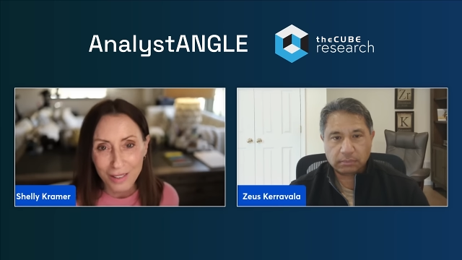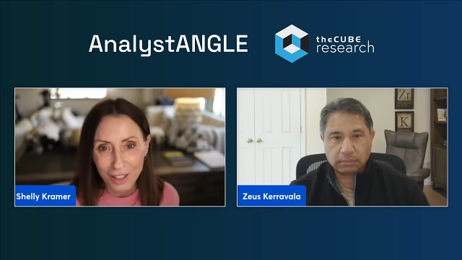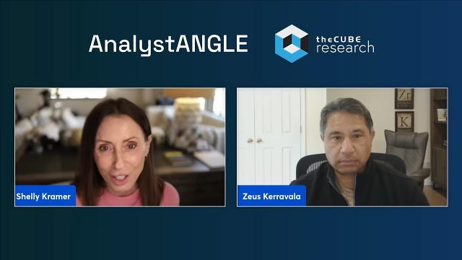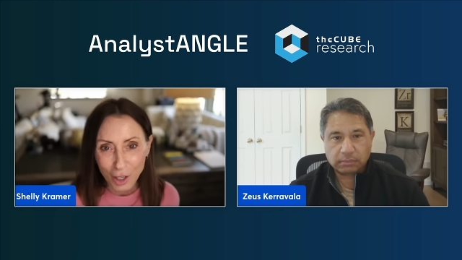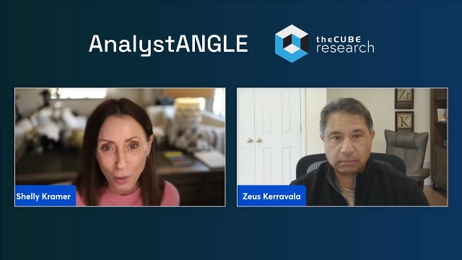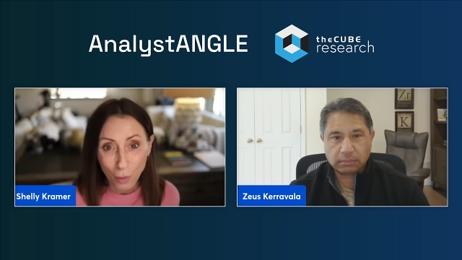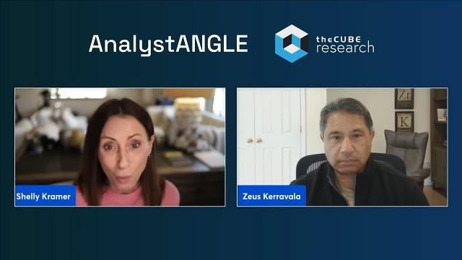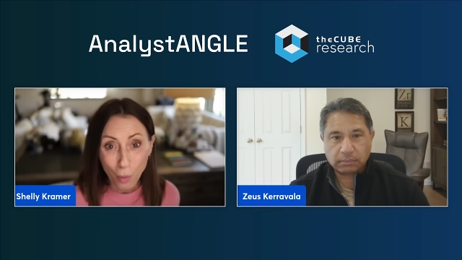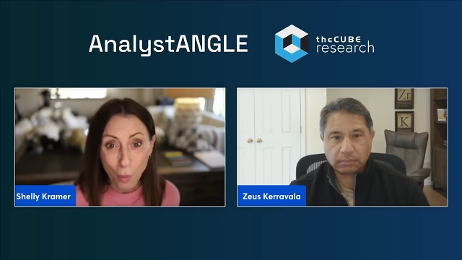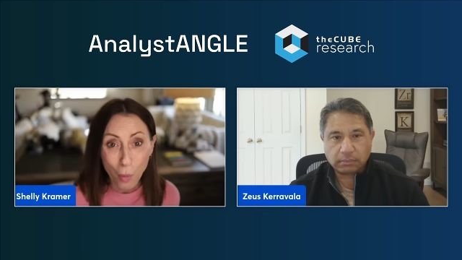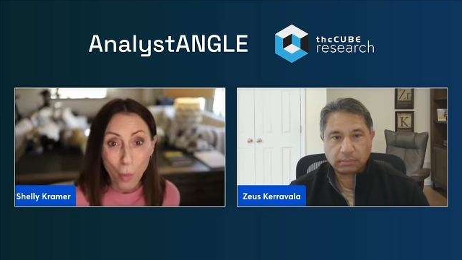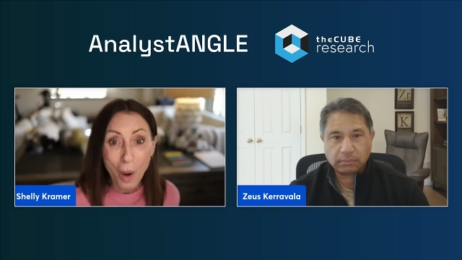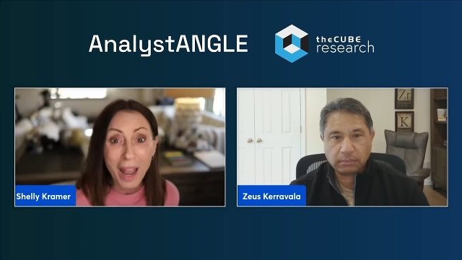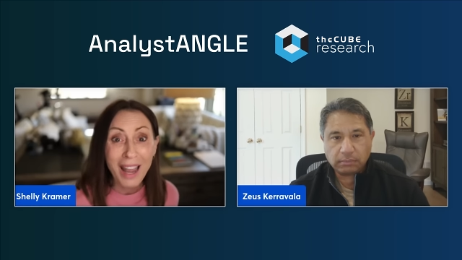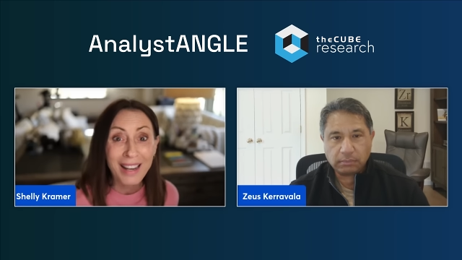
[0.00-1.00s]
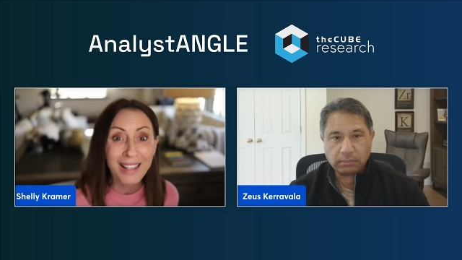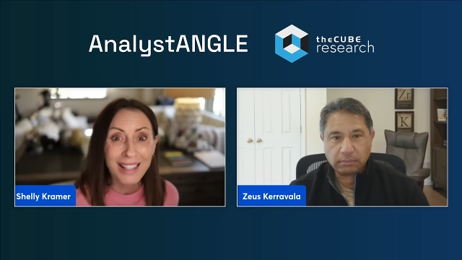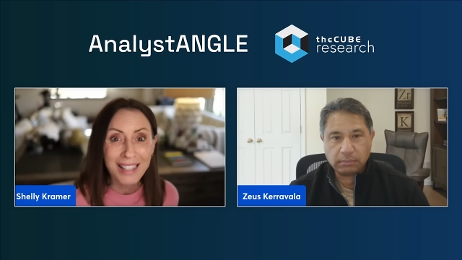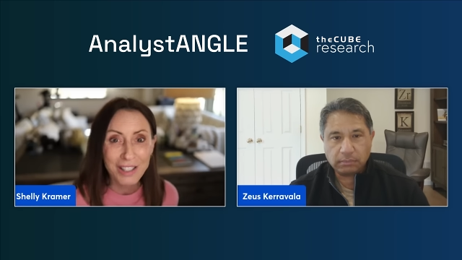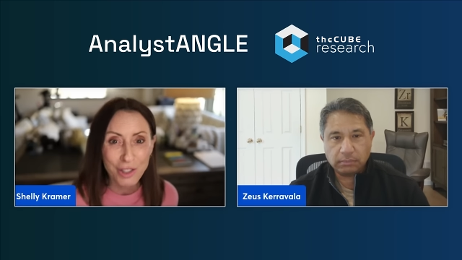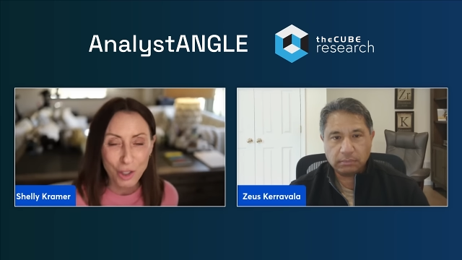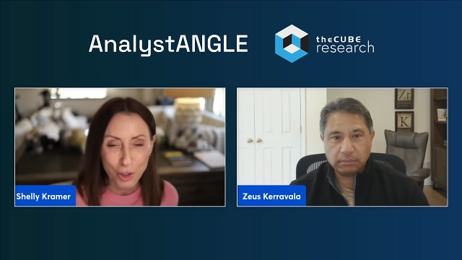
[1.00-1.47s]
Speaker 1: you know, when
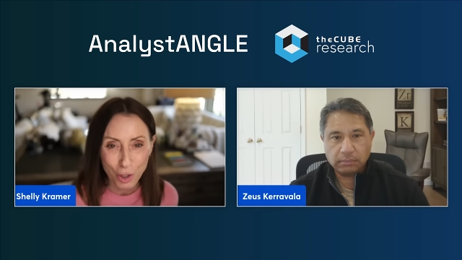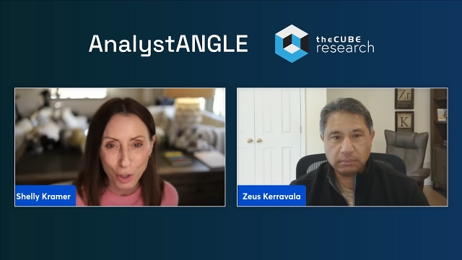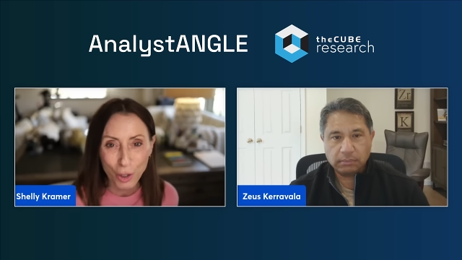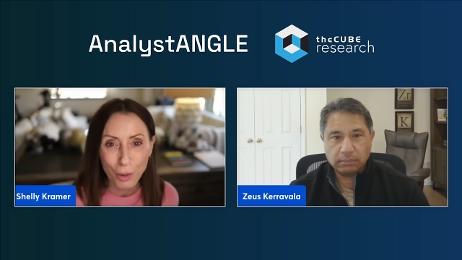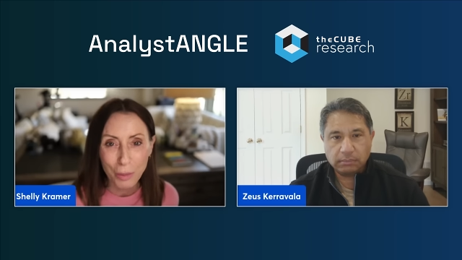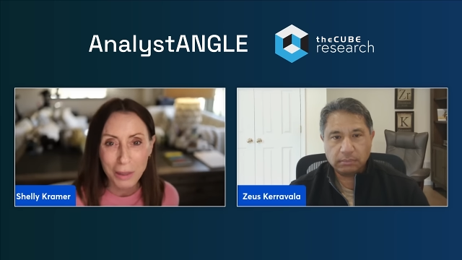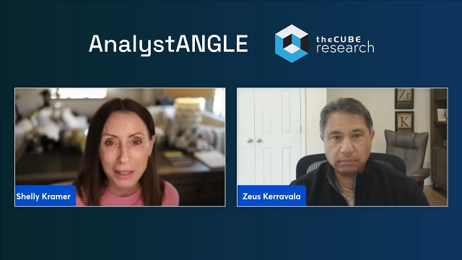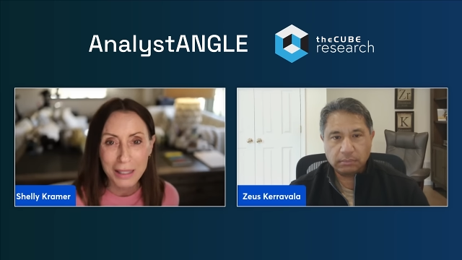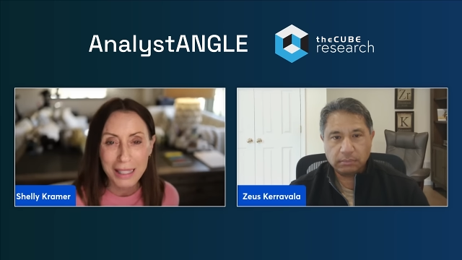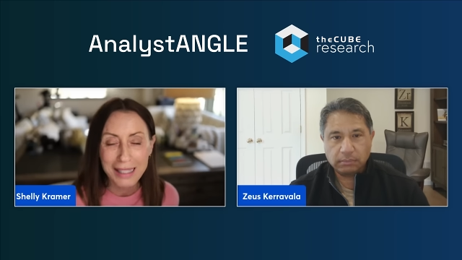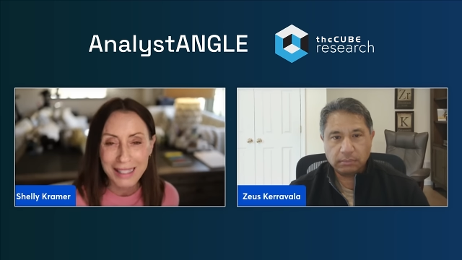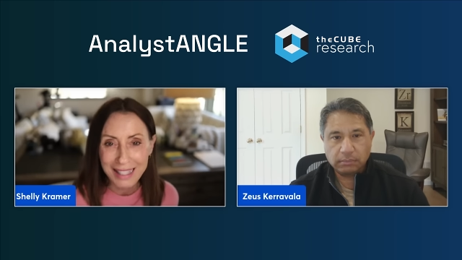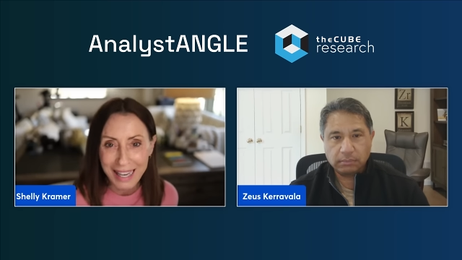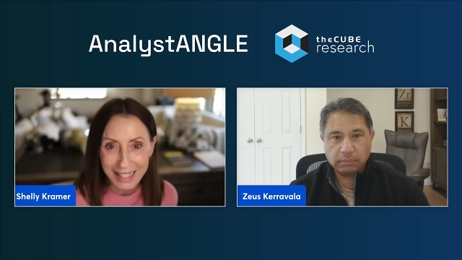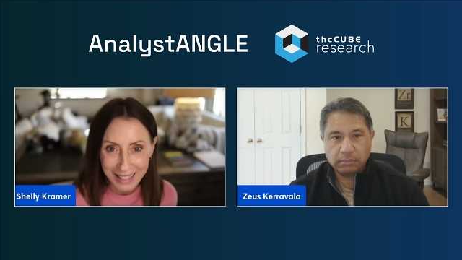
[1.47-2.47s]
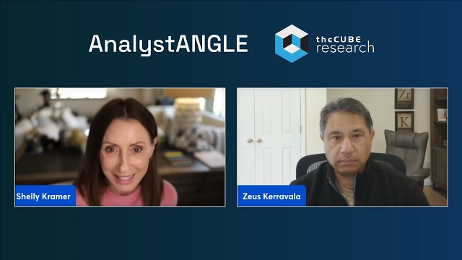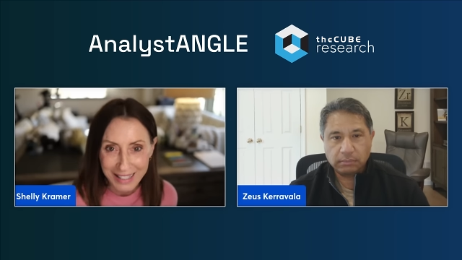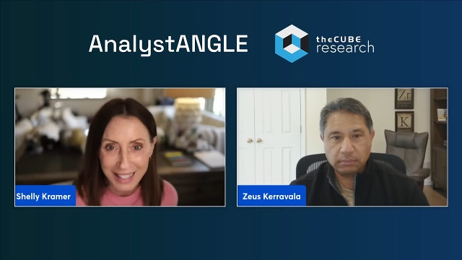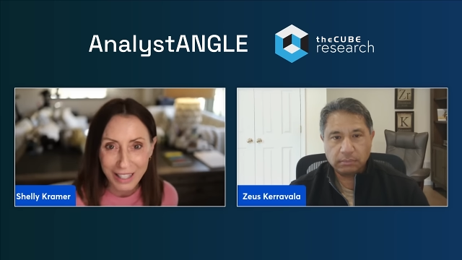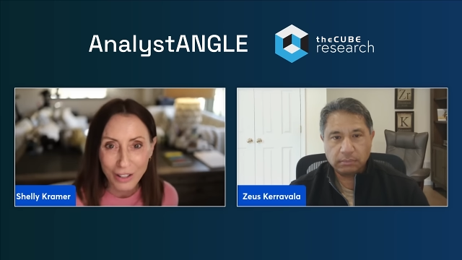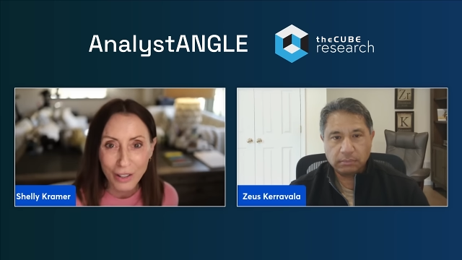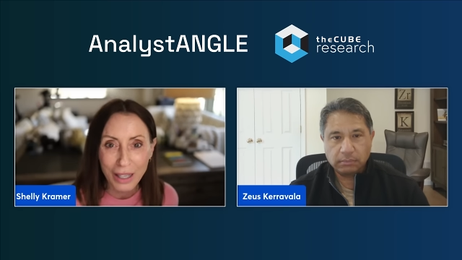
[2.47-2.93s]
it's determined it's
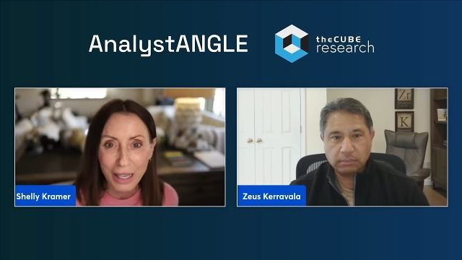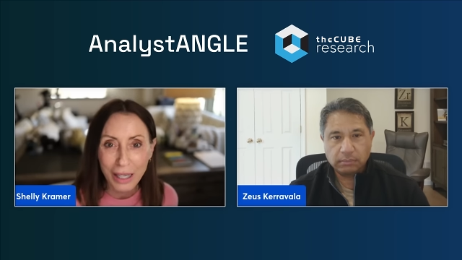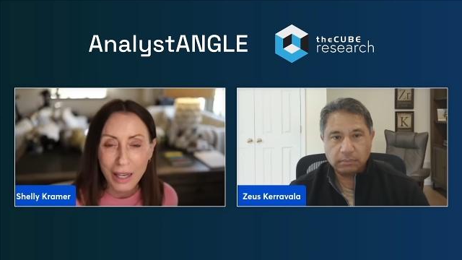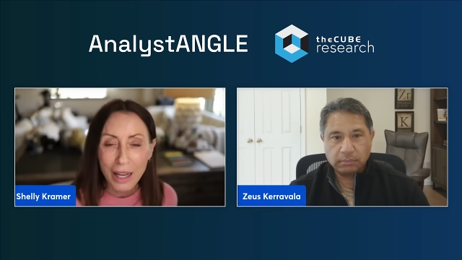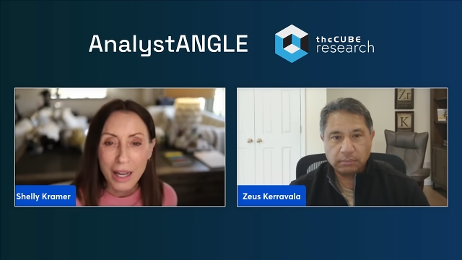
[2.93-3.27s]
necessary.